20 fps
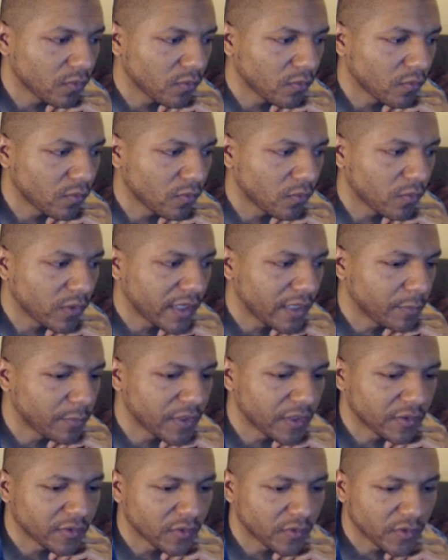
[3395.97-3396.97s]
white
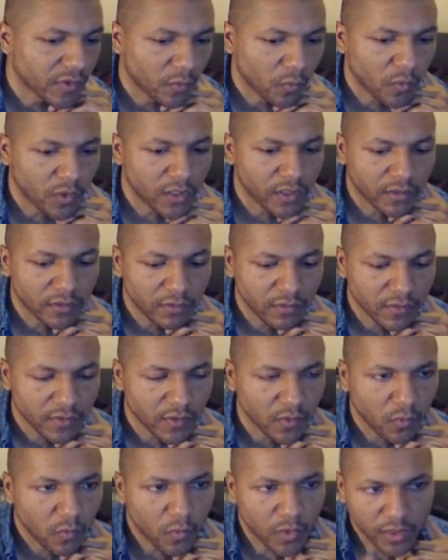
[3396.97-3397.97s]
pixels are 1, so
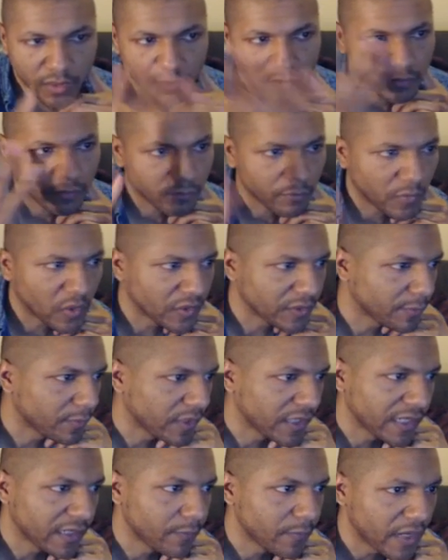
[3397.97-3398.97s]
1
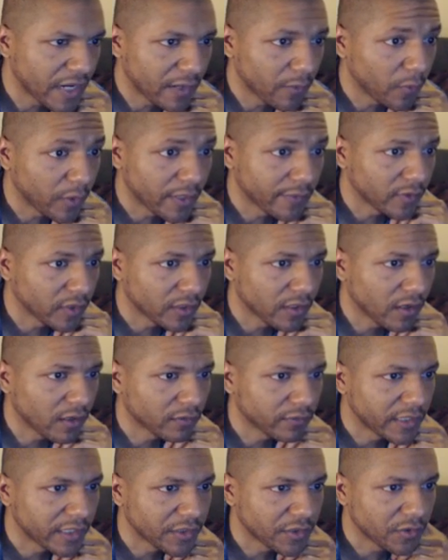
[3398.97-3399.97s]
multiplied by whatever
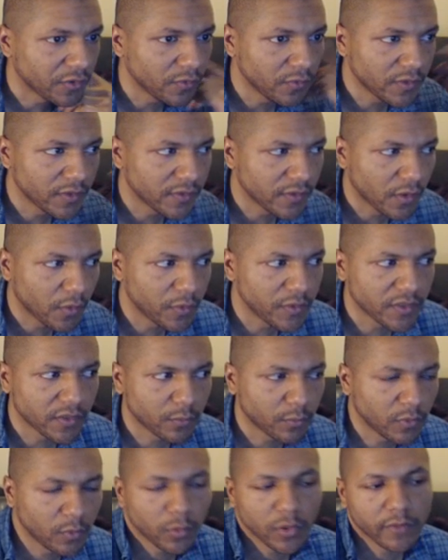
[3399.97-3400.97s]
color I choose is always going to
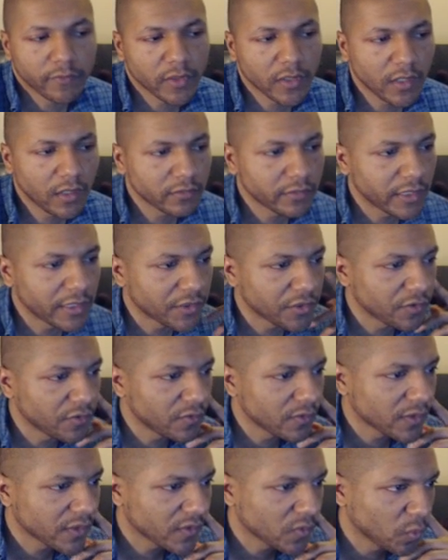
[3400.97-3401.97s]
be whatever color I choose,
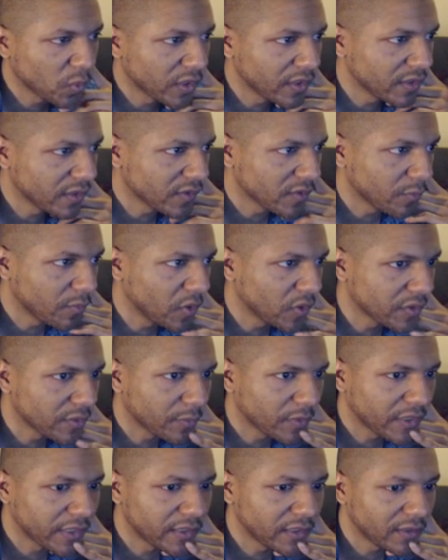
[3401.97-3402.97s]
because 1 doesn't
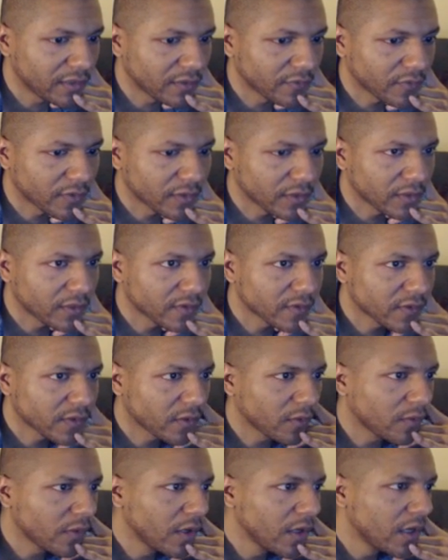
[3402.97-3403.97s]
multiply any differently. So,
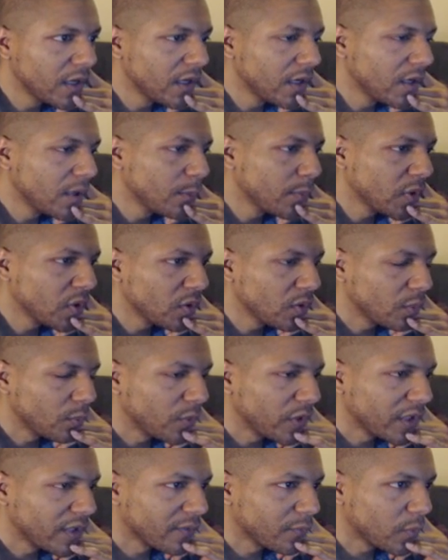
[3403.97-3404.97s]
boom, we
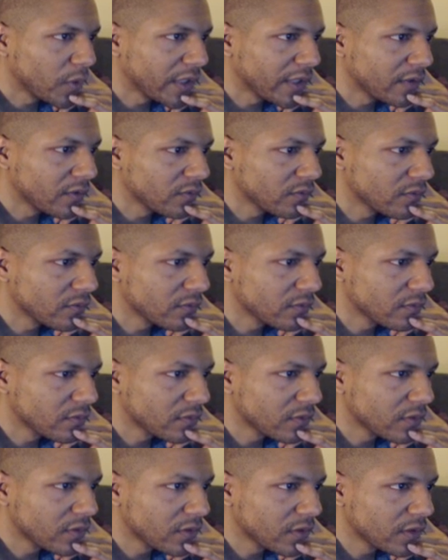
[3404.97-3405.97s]
have brown
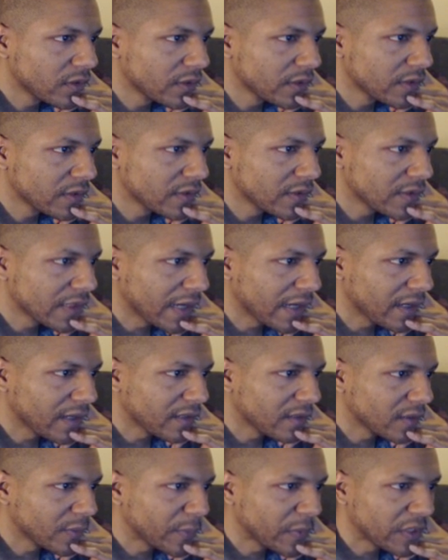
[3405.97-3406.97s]

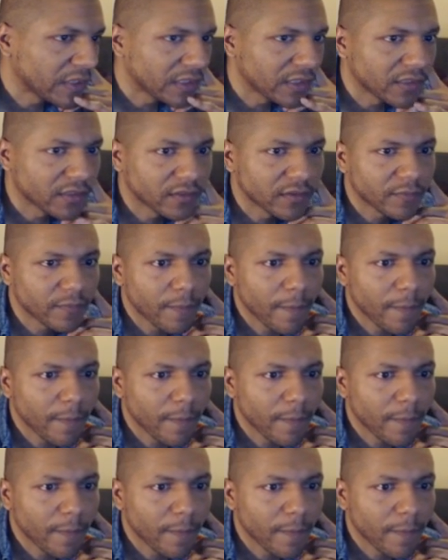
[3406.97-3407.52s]
sand up in here.